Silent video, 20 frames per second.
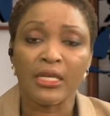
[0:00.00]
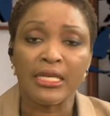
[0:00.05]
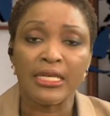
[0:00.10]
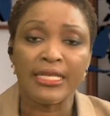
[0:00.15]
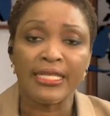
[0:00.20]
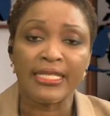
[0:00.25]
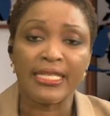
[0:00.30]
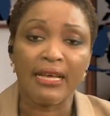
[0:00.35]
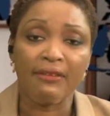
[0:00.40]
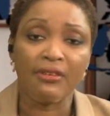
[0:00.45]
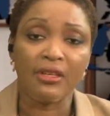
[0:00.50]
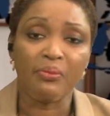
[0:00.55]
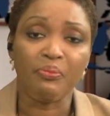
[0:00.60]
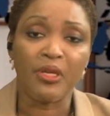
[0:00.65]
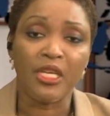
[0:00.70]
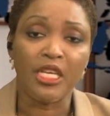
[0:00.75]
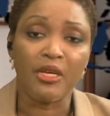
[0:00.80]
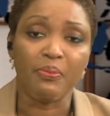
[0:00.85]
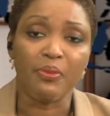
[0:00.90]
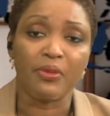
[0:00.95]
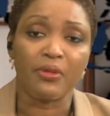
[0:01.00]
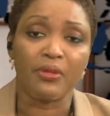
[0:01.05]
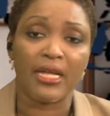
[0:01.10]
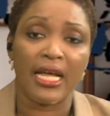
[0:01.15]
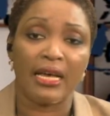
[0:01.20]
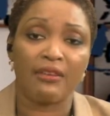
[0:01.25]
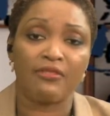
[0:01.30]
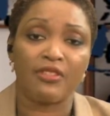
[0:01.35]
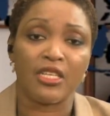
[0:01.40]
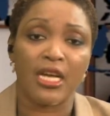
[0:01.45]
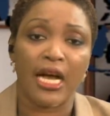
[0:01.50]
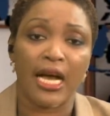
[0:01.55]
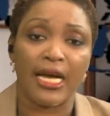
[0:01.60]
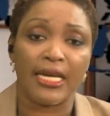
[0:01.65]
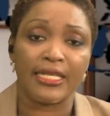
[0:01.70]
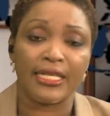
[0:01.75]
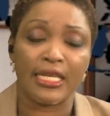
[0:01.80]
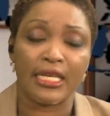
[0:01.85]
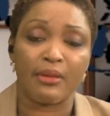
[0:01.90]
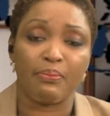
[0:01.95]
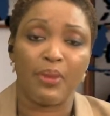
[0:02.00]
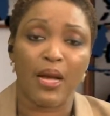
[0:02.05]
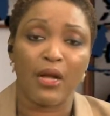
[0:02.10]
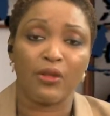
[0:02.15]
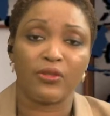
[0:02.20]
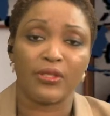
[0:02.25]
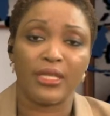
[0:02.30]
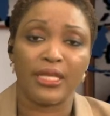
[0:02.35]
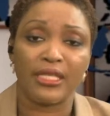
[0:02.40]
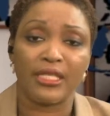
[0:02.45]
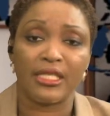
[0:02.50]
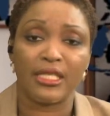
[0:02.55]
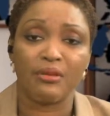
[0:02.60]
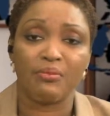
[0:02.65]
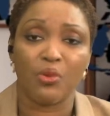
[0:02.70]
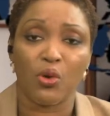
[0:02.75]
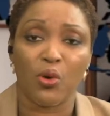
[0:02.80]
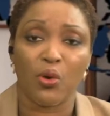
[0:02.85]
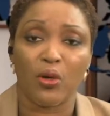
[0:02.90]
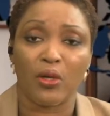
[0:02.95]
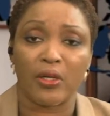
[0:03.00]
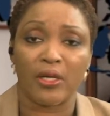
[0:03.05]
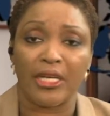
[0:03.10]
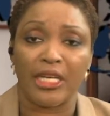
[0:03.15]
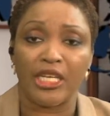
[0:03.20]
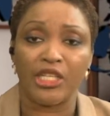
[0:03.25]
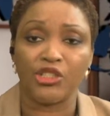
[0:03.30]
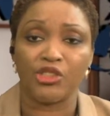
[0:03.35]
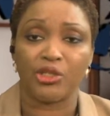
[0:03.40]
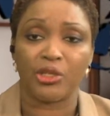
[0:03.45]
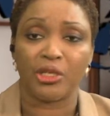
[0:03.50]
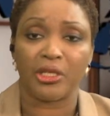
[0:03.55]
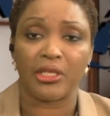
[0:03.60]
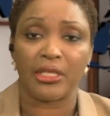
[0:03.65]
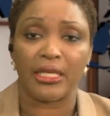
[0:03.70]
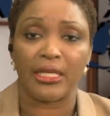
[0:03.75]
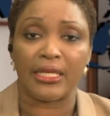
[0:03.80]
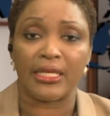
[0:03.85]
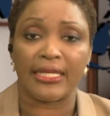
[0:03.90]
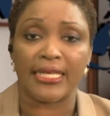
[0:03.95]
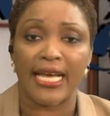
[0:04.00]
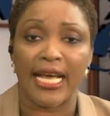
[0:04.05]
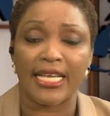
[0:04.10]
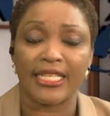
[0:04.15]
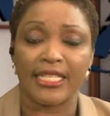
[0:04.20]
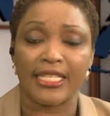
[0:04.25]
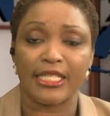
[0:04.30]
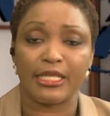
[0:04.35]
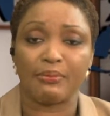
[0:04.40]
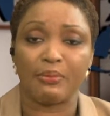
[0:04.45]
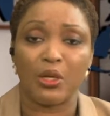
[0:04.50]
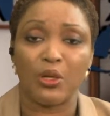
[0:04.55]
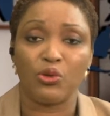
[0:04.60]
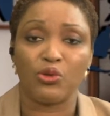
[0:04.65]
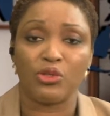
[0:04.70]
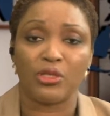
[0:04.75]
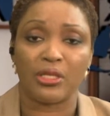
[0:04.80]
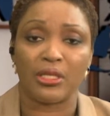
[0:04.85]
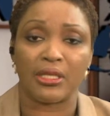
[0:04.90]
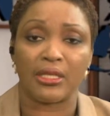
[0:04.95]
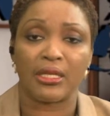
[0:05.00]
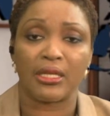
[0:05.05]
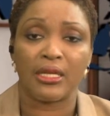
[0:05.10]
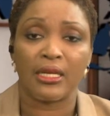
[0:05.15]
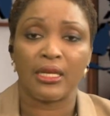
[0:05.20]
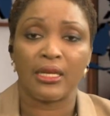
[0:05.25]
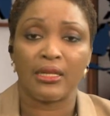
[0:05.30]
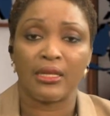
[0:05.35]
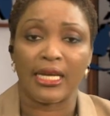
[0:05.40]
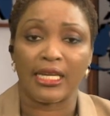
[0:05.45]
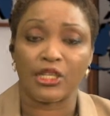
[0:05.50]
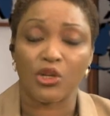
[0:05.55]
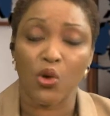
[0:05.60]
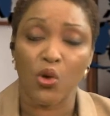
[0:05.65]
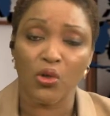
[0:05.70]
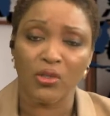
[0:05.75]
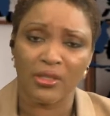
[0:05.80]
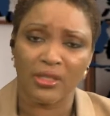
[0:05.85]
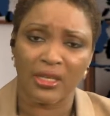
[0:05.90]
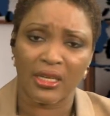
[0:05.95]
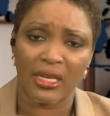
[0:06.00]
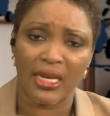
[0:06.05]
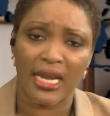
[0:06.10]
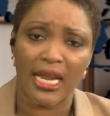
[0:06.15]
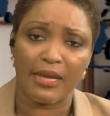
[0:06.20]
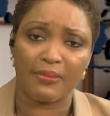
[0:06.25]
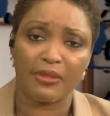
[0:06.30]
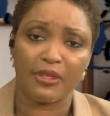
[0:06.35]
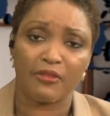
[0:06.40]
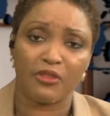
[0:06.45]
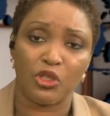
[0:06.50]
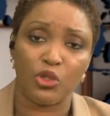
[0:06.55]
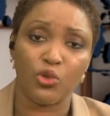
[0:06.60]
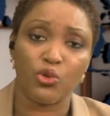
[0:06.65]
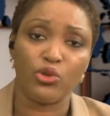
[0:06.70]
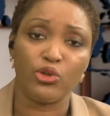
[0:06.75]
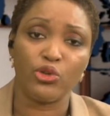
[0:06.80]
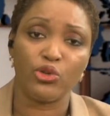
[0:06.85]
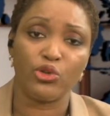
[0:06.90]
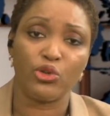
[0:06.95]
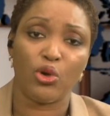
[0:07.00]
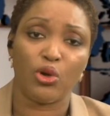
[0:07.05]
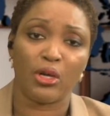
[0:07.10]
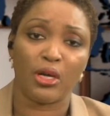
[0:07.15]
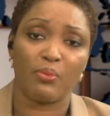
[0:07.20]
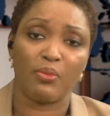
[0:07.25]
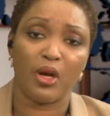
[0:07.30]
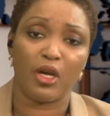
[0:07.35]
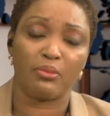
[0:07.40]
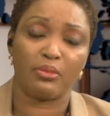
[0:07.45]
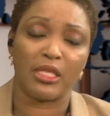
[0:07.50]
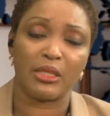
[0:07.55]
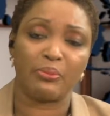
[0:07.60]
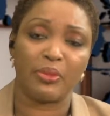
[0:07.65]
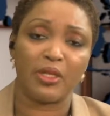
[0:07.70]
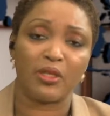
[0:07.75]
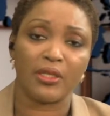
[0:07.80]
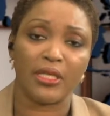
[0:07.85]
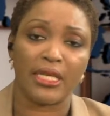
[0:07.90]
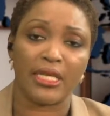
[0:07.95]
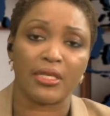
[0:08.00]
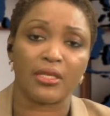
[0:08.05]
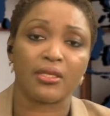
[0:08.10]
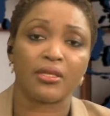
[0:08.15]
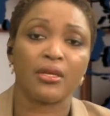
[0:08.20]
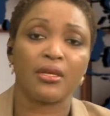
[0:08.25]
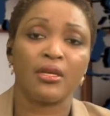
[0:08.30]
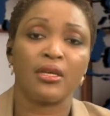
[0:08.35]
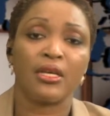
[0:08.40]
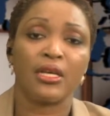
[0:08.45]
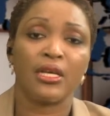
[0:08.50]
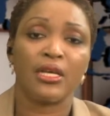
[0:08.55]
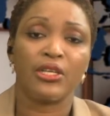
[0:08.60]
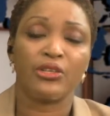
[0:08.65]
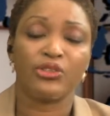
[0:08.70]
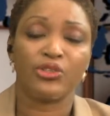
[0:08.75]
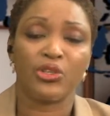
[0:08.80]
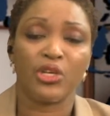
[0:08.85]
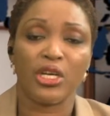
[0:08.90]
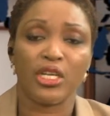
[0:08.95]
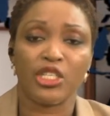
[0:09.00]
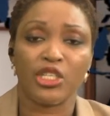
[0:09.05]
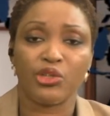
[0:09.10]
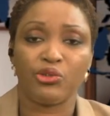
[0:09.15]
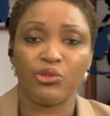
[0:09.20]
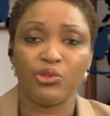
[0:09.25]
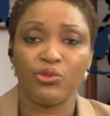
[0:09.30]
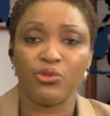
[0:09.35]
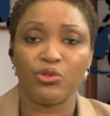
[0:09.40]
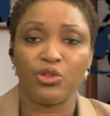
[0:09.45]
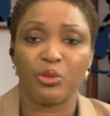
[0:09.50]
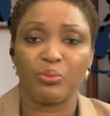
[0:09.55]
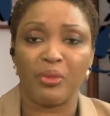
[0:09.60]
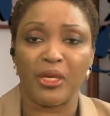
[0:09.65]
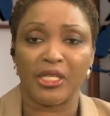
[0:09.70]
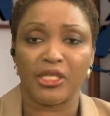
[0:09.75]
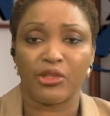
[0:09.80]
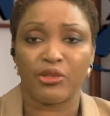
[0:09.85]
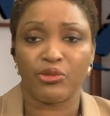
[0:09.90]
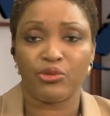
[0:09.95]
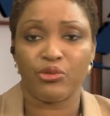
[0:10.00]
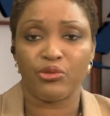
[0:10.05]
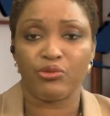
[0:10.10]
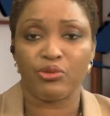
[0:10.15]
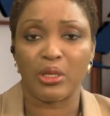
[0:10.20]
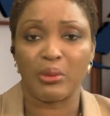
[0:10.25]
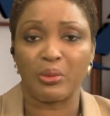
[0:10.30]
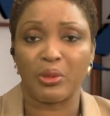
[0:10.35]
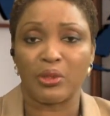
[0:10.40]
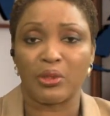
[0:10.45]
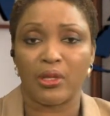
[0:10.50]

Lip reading: 7 people have died and about 60 more are injured in a gas explosion that caused the collapse of 2 New York apartment buildings. Search crews picked through rubble